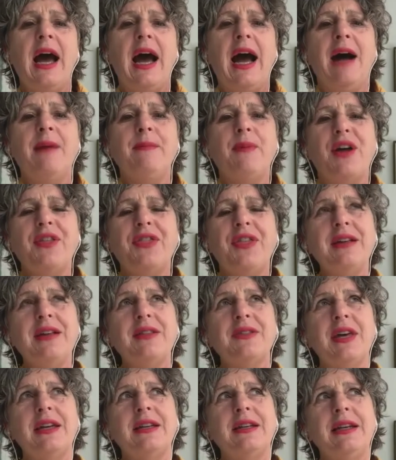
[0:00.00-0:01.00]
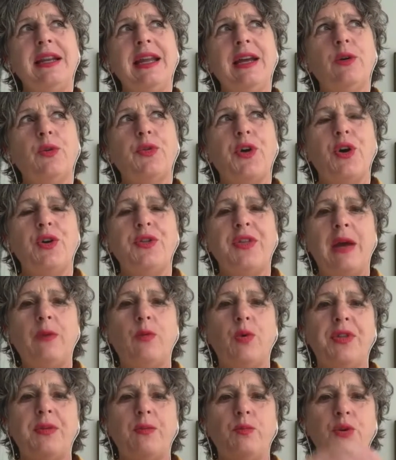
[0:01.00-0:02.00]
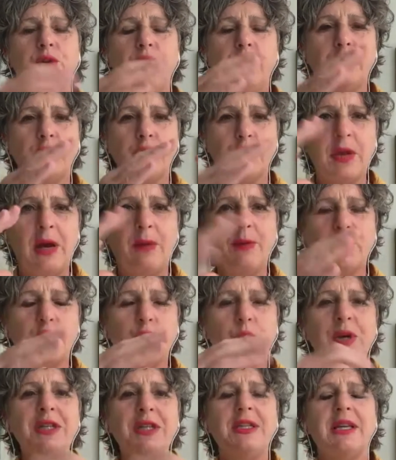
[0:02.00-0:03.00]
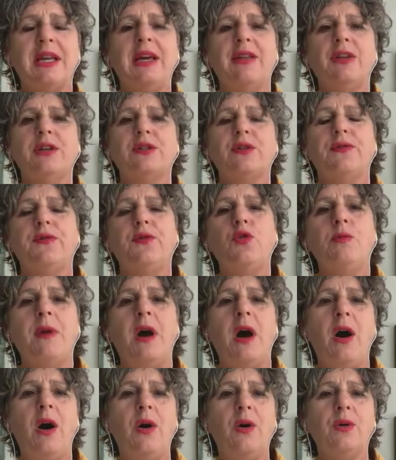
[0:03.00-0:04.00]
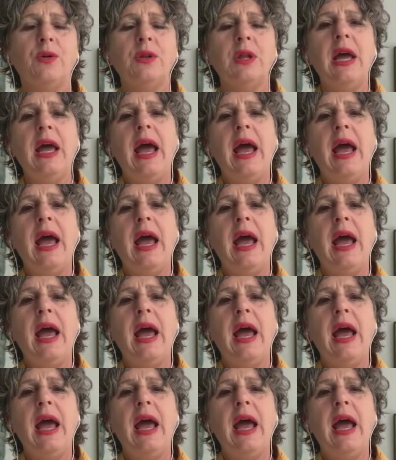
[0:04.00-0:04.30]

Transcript: I think that, Neil, though, they were joined together to form a whole